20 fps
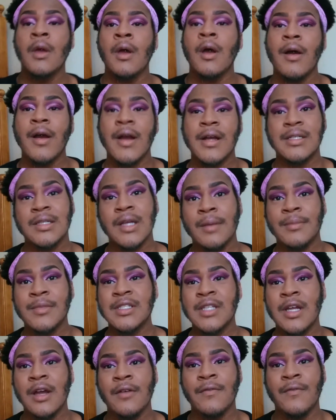Alright, so I'm going
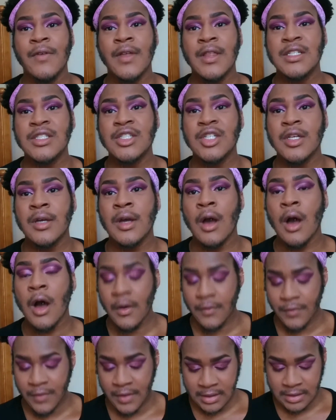to start finishing
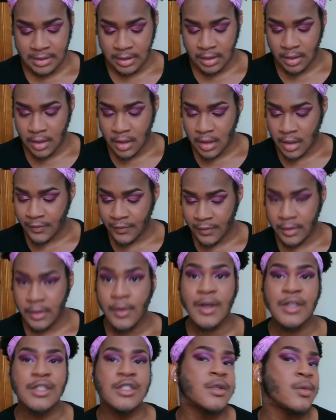off this look for
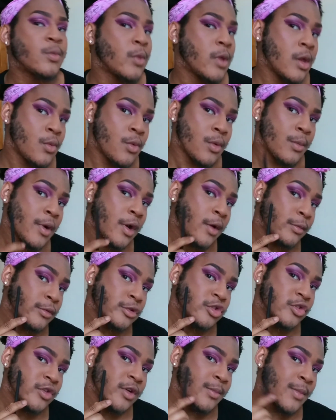you. I just went in with Purple
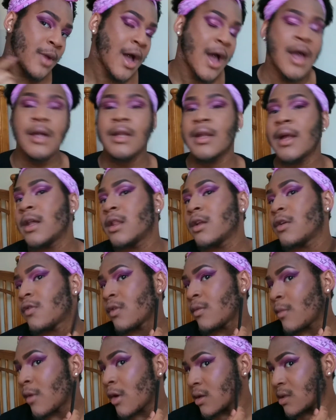Dream highlighter
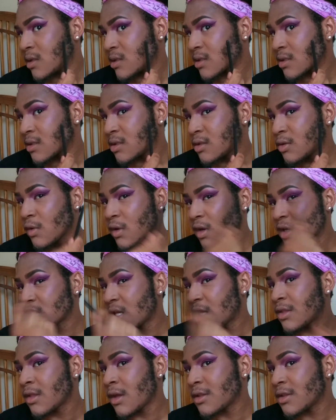from Artist Couture because
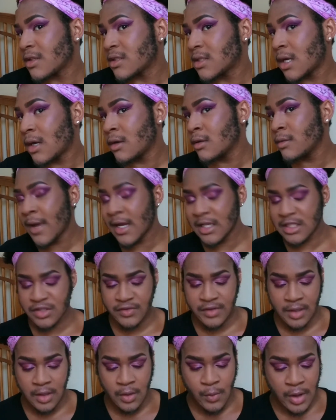I thought the tone
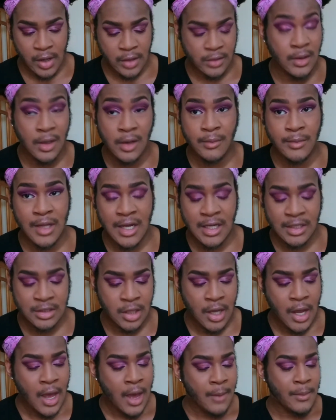matched really well, no blush.
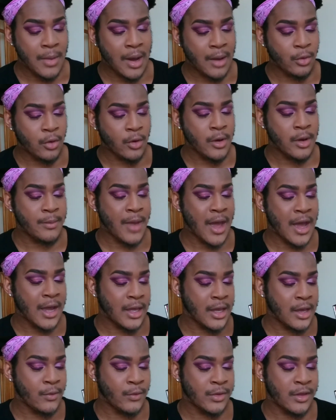But I'm going back
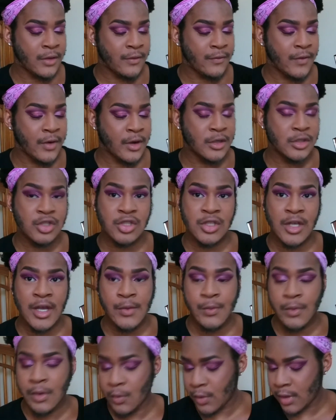in with the first
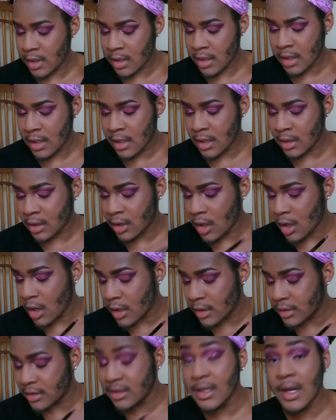shade we went in
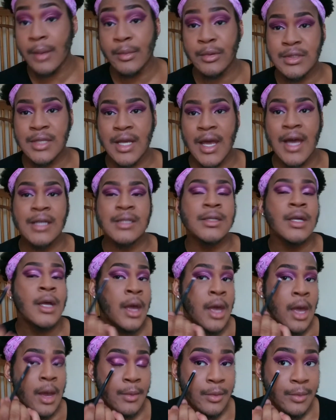called Double Text.
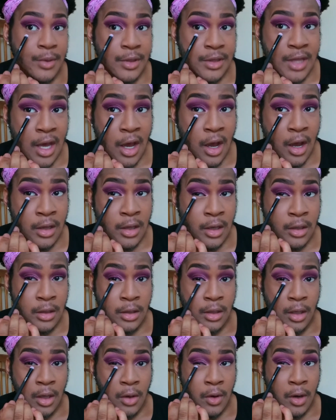And we'll put that on our
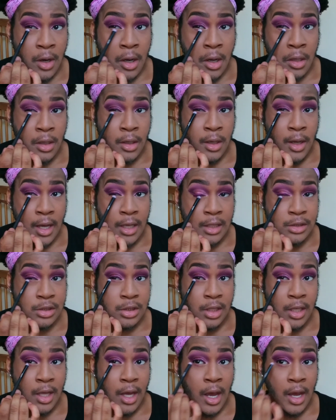lower
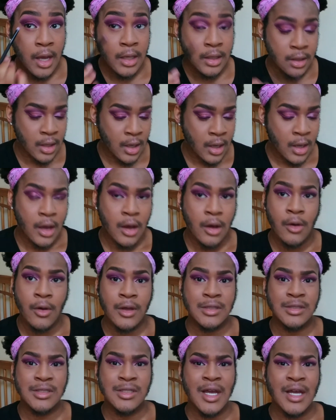lash line. Oh,
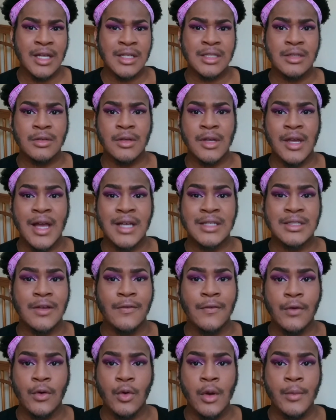it has a
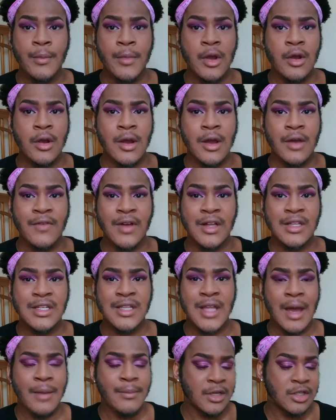full mirror if I
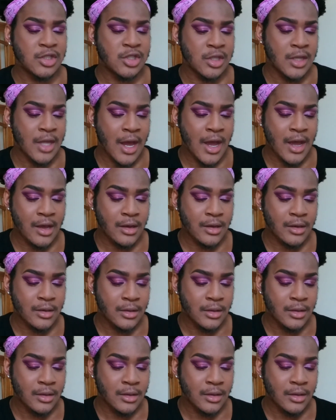did not mention that.